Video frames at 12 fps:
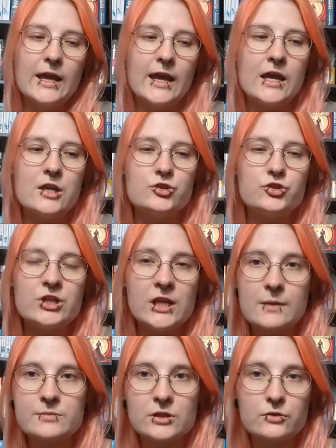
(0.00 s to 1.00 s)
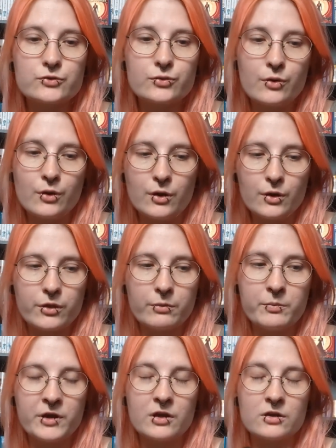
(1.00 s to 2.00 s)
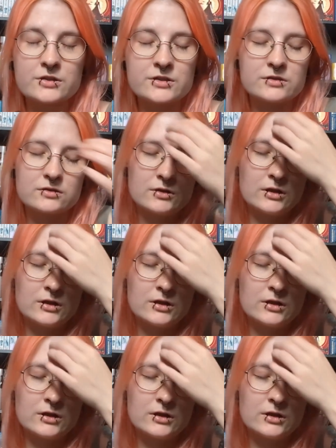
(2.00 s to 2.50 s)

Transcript: and she comes down to earth because,